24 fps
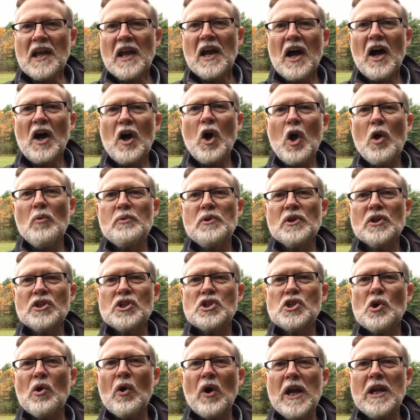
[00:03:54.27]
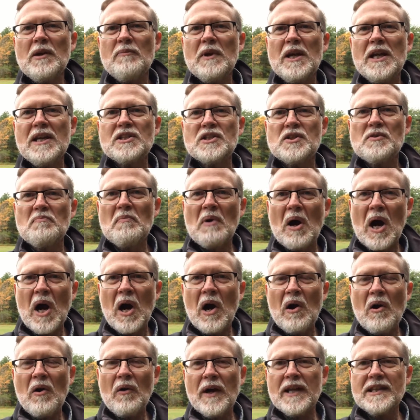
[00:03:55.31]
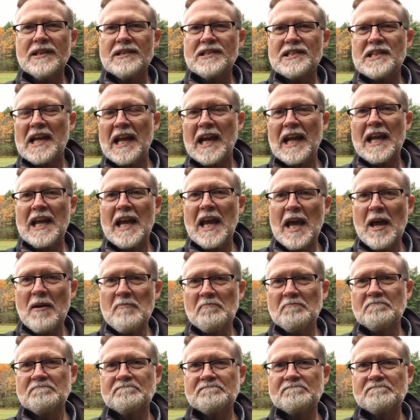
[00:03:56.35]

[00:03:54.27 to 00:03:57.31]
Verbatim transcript: I hope you'll join me tomorrow at 10 a.m.